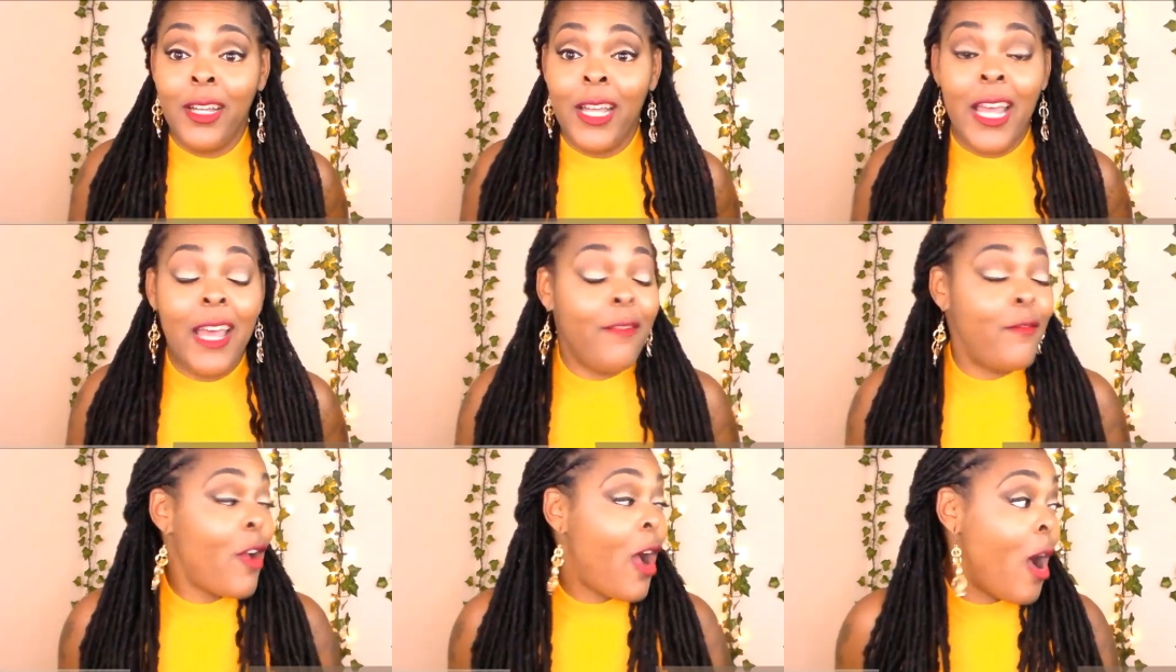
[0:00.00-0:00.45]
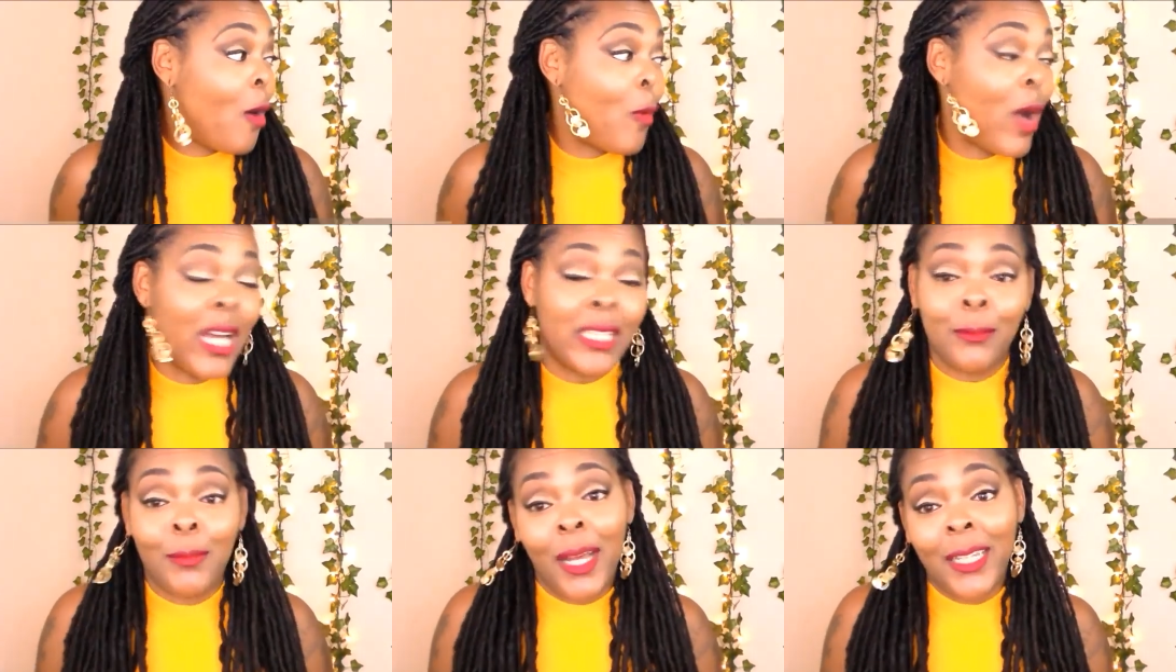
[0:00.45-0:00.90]
if y'all
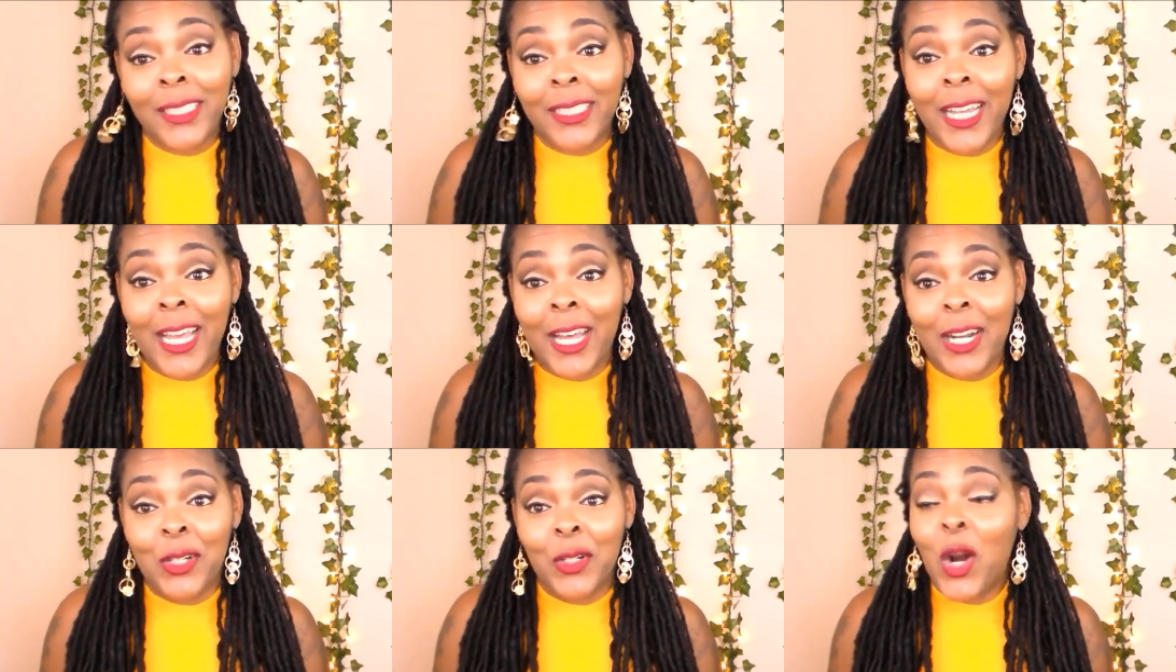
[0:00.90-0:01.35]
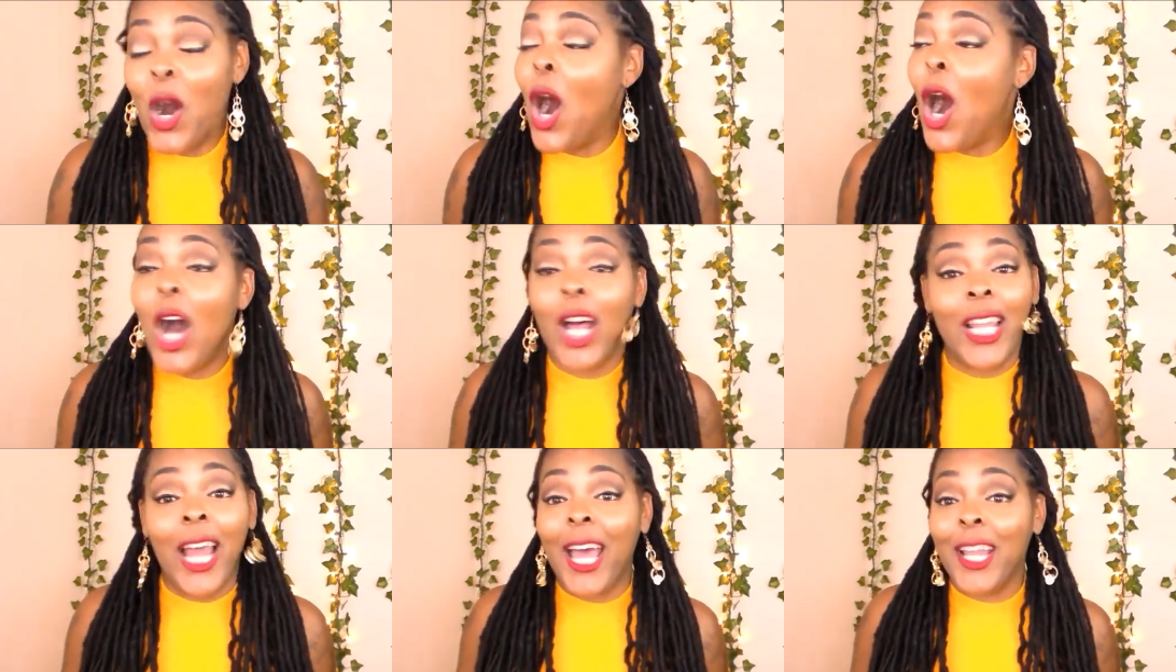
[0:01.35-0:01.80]
watch my channel,
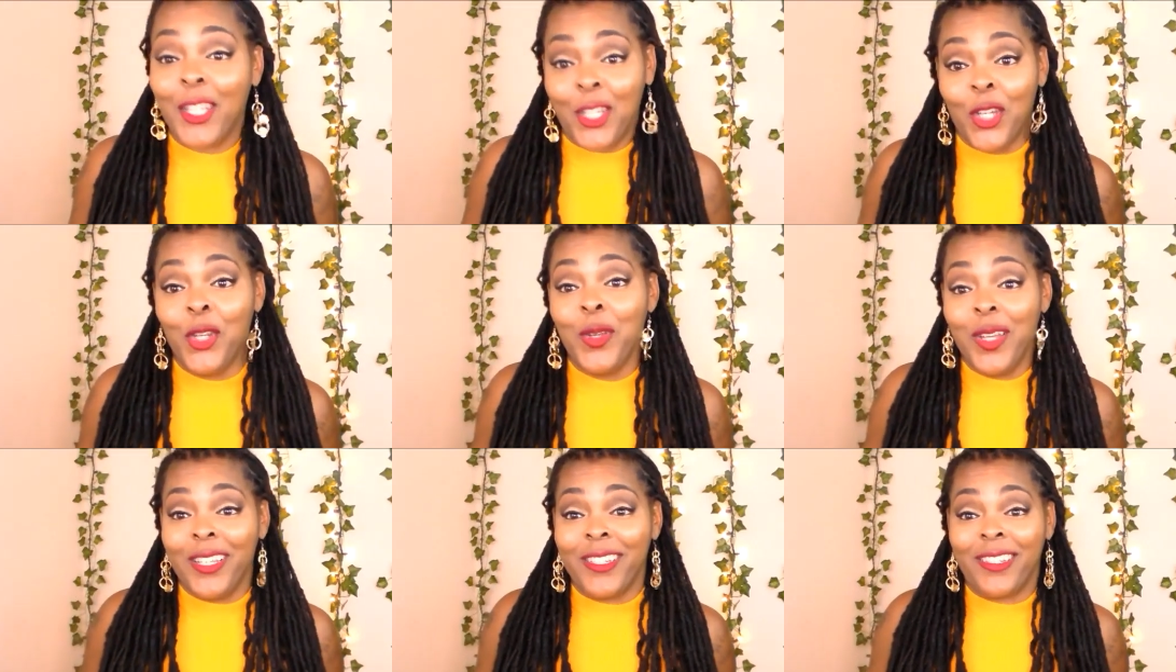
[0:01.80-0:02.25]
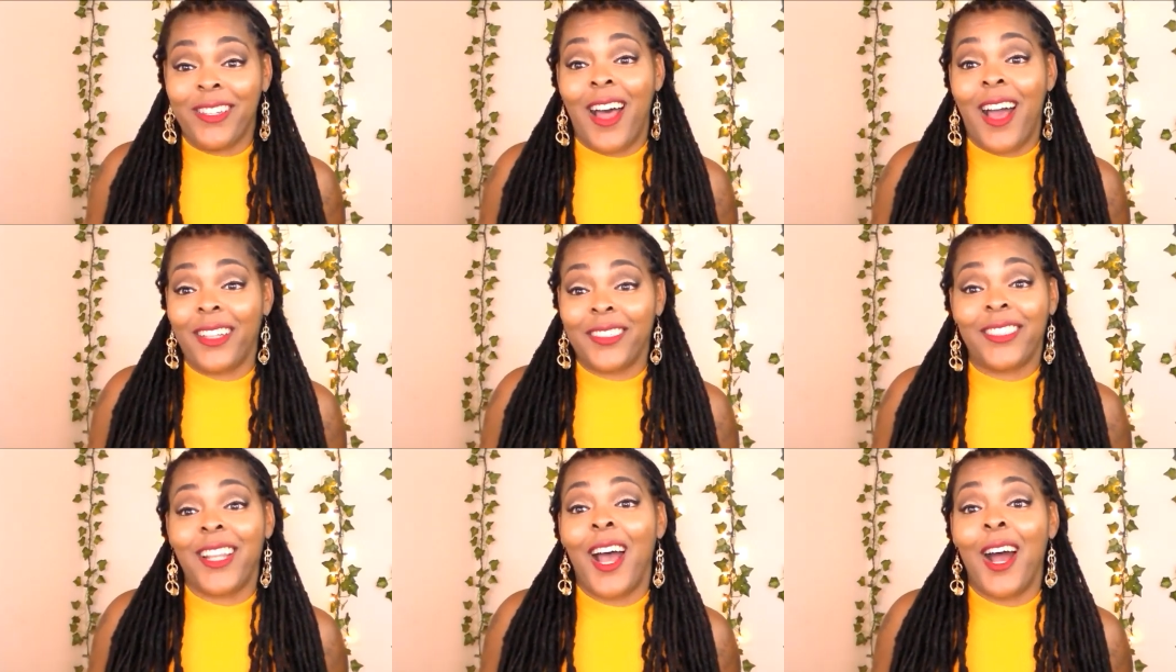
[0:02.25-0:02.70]
all I do is
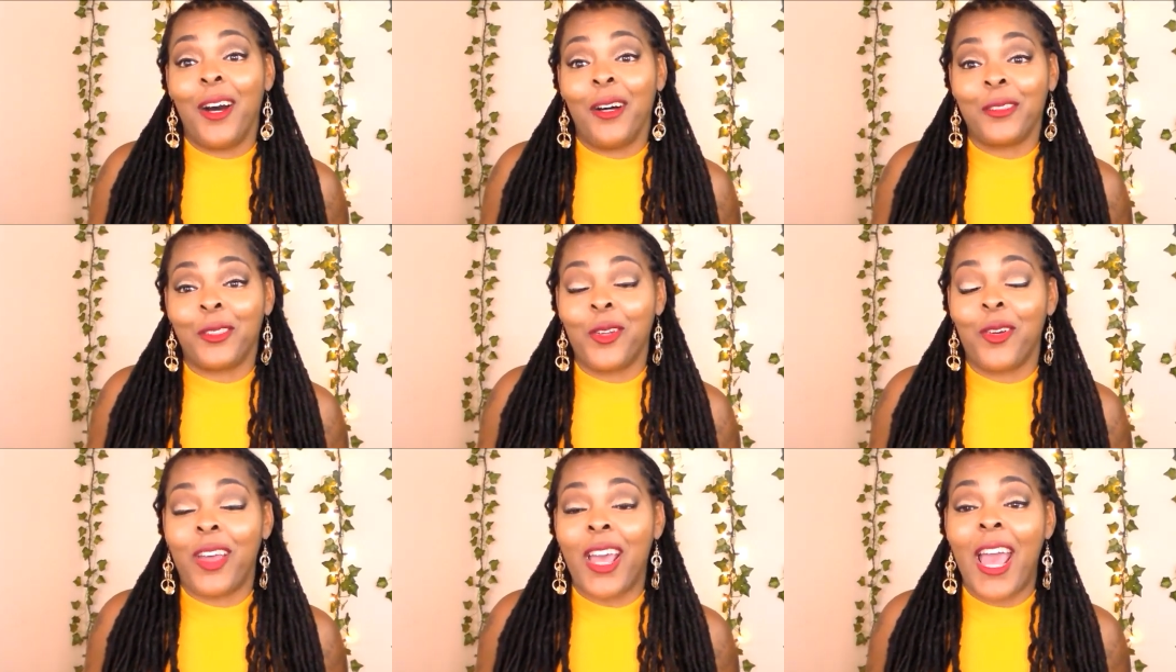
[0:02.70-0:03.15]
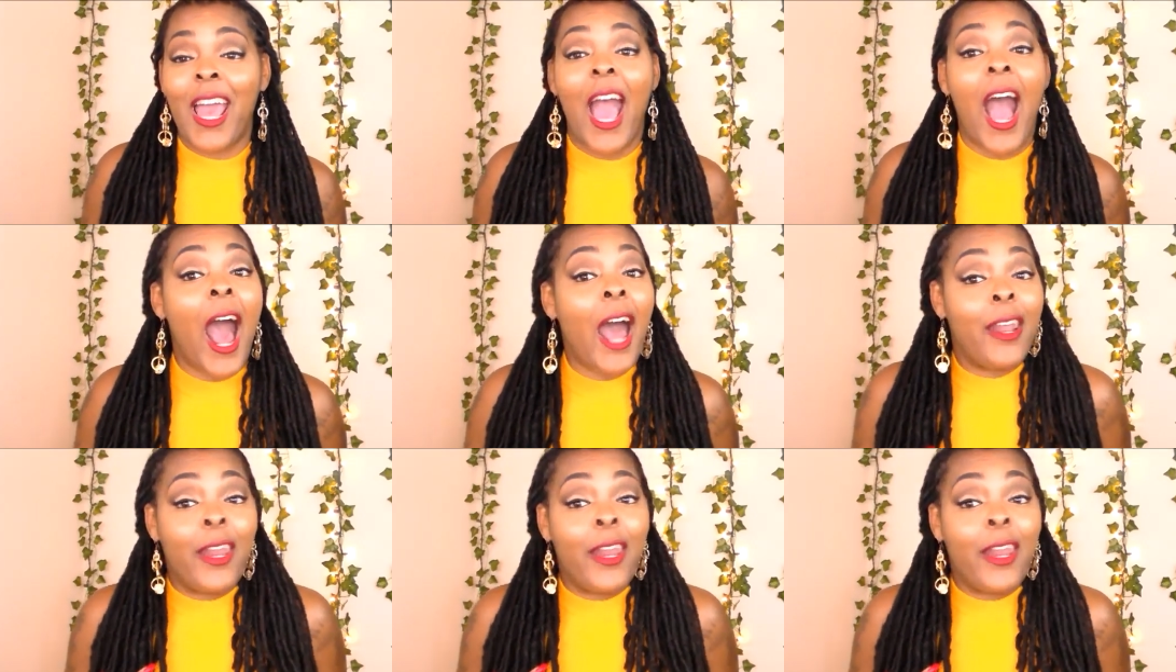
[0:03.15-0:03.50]
lock styles, okay?